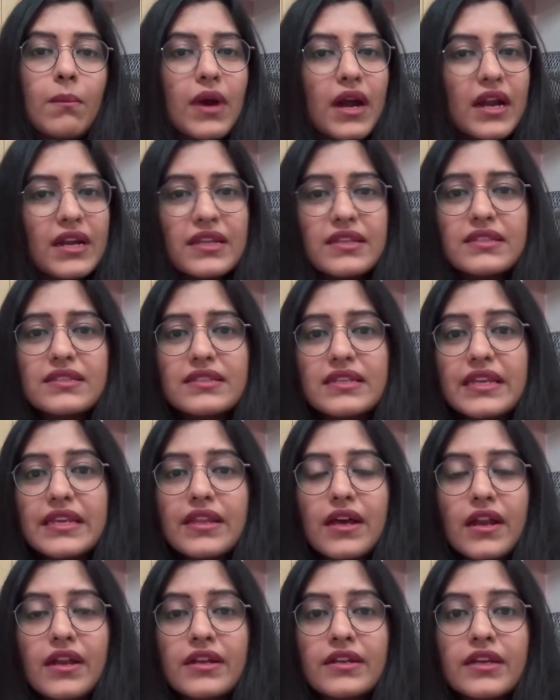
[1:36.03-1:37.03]
Martin's
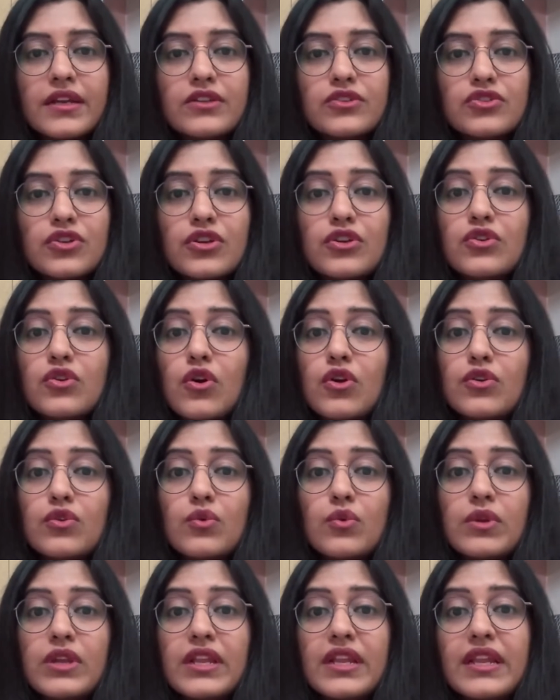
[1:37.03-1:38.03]
Clean Architecture not
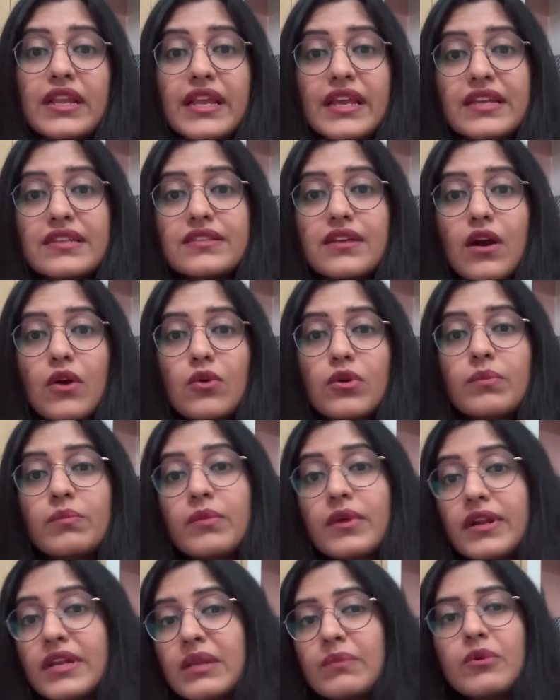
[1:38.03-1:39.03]
only lays out
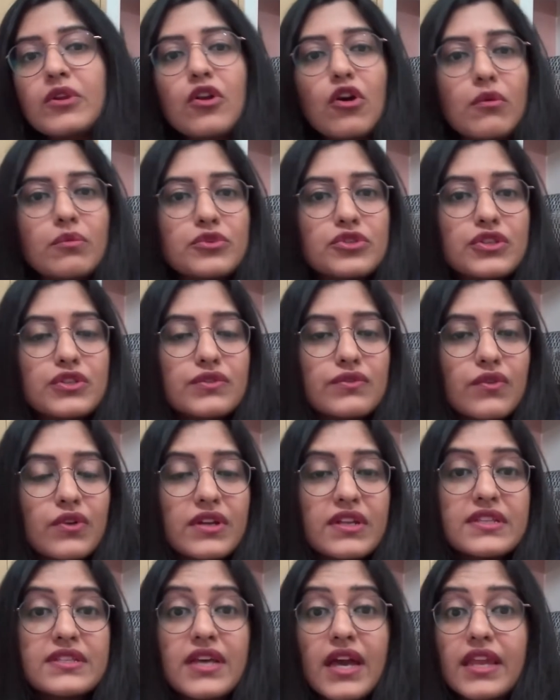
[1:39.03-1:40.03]
multiple options
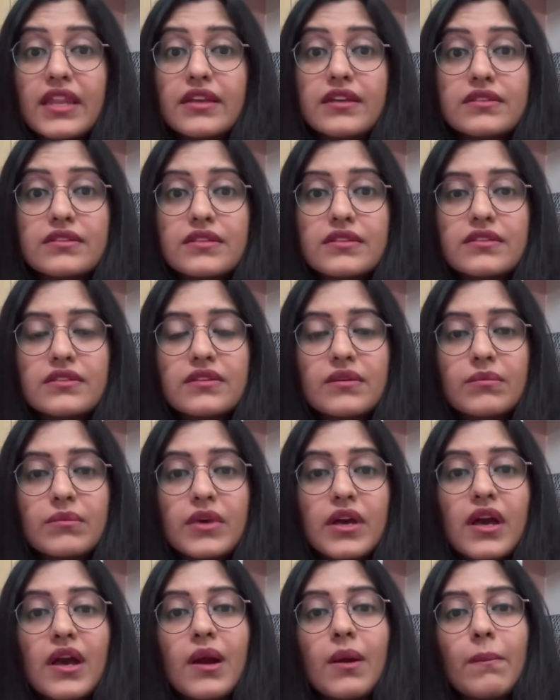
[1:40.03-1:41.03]
for designing a
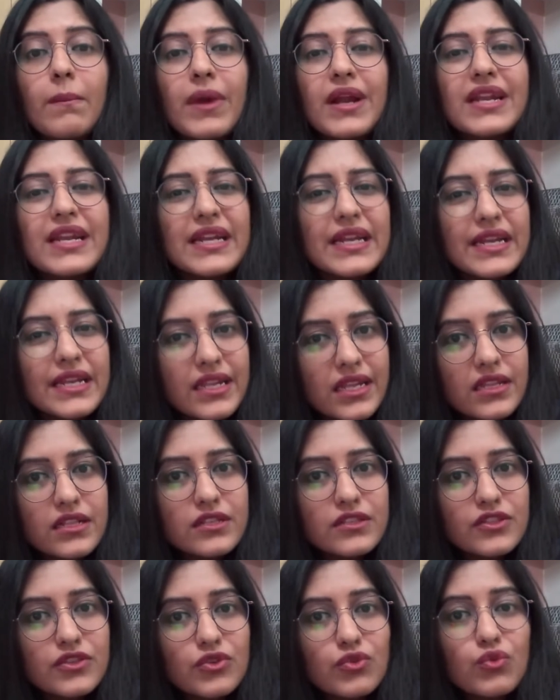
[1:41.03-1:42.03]
system, but it
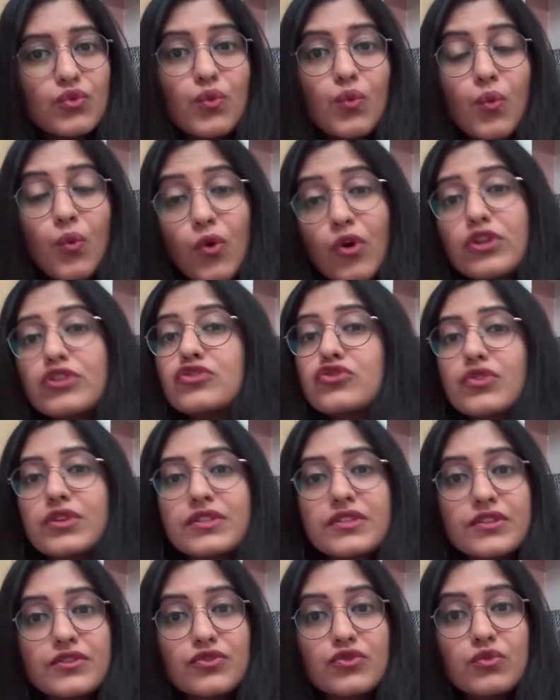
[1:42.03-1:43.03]
tells you what
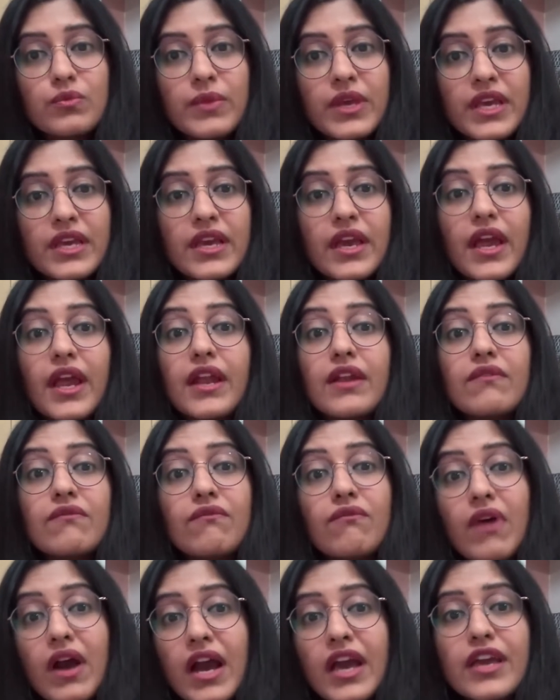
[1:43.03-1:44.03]
choices to make
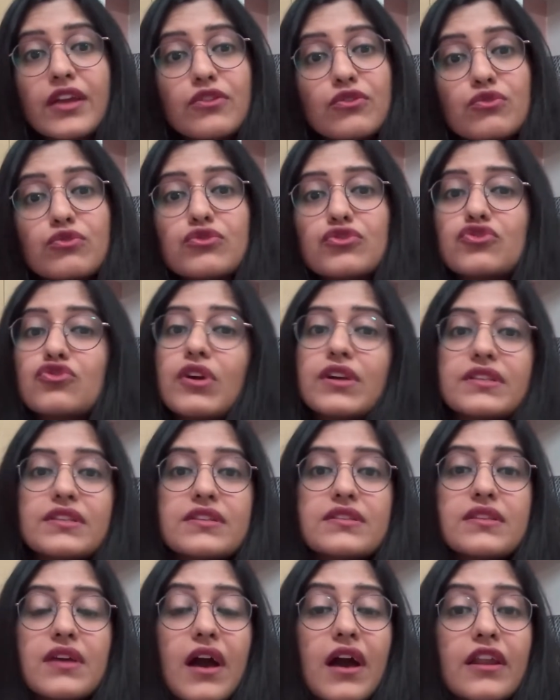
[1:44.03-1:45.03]
and why those
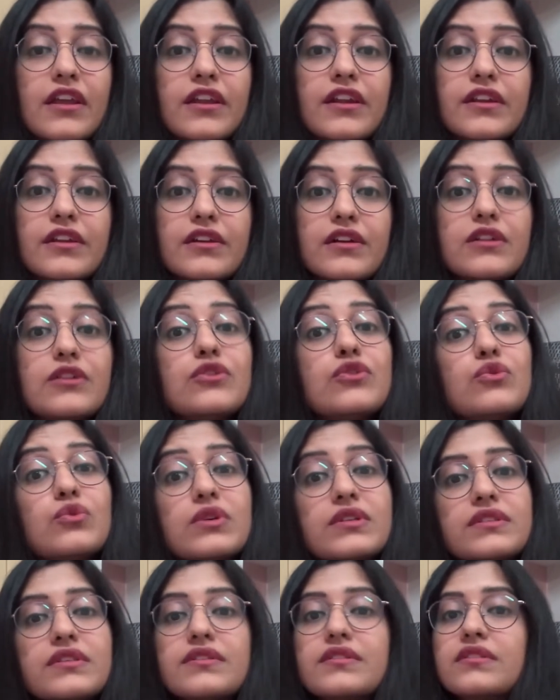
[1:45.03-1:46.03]
choices are critical
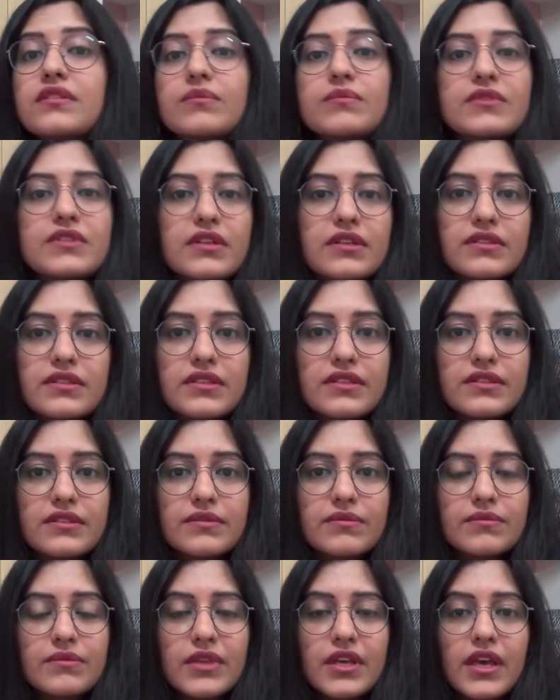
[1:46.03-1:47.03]
to a system's
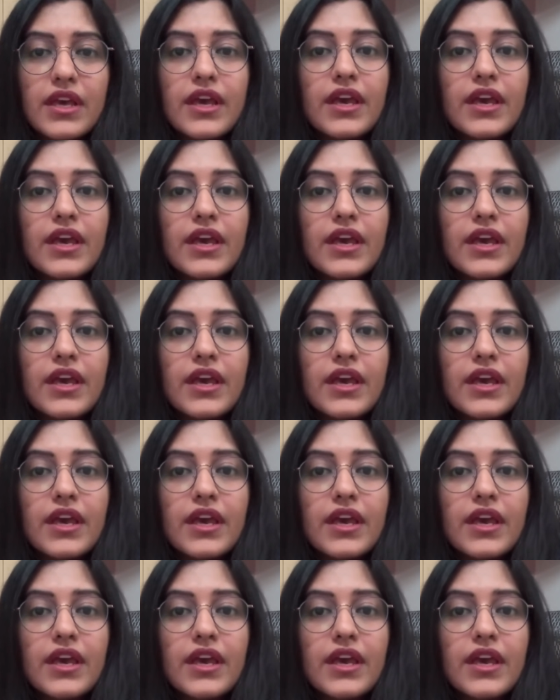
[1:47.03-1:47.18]
success.